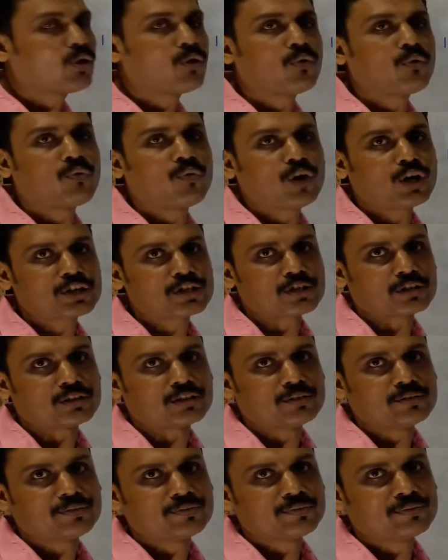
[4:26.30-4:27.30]
water.
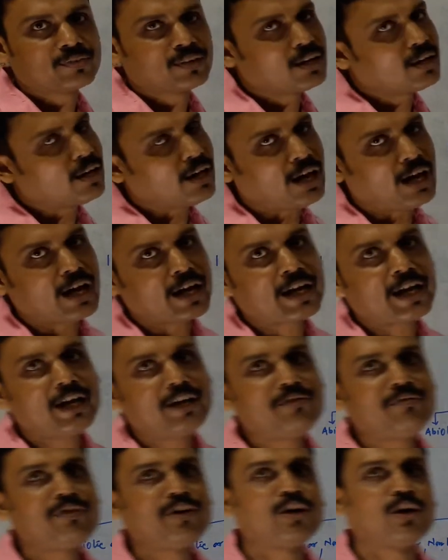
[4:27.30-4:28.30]

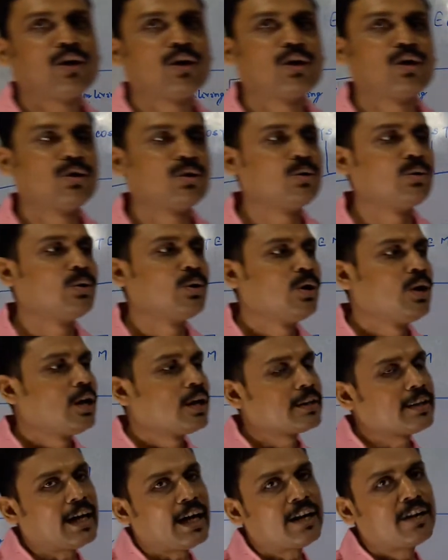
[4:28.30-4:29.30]
Again, we all know
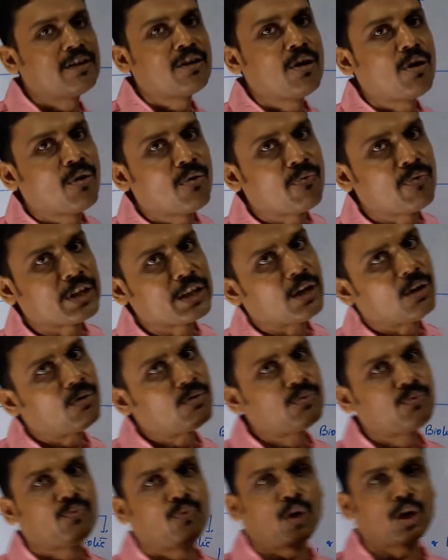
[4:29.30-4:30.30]
that
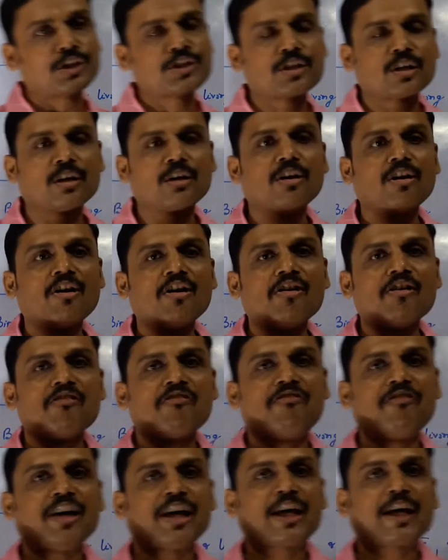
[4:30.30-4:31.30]
without water
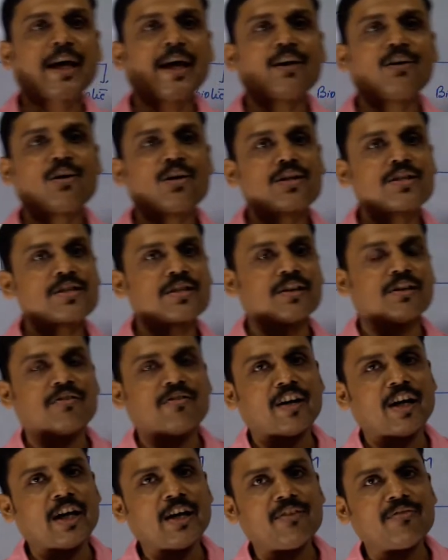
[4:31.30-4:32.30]
we cannot
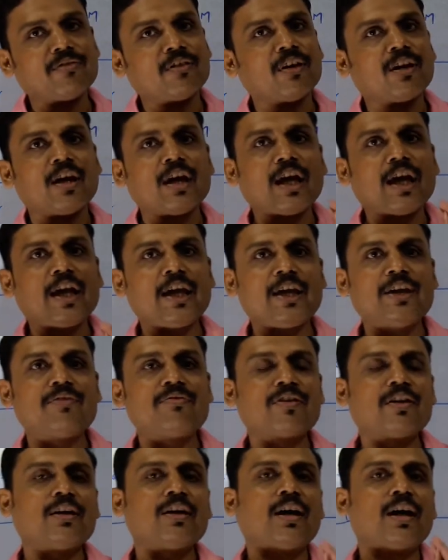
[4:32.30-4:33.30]
survive
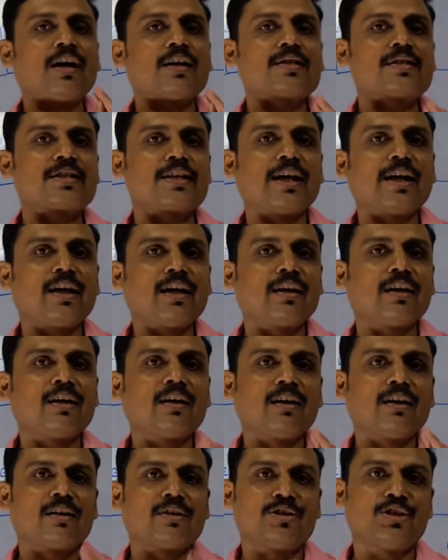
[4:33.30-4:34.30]
even a
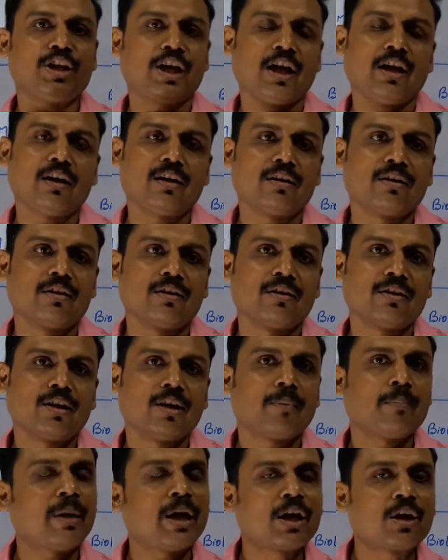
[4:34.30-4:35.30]
single day,
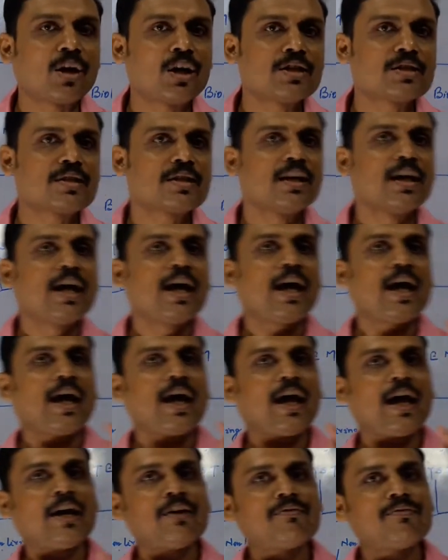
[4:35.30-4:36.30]
because
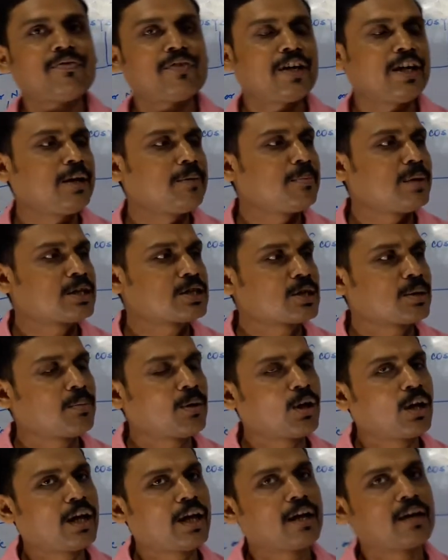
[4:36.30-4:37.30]
every
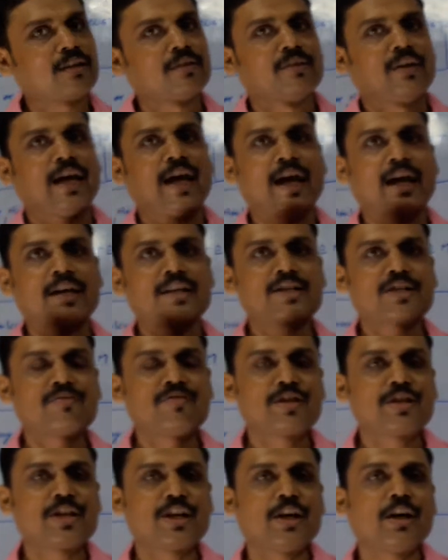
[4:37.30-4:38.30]
metabolic
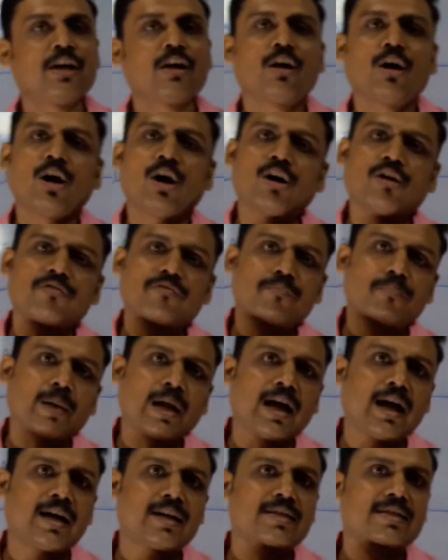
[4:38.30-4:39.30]
activity of
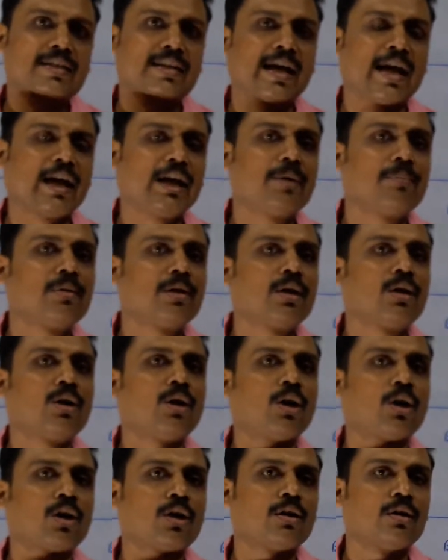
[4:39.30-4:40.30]
plants, animal
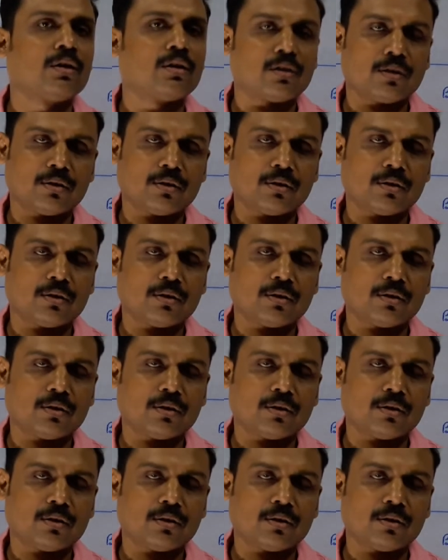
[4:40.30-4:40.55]
or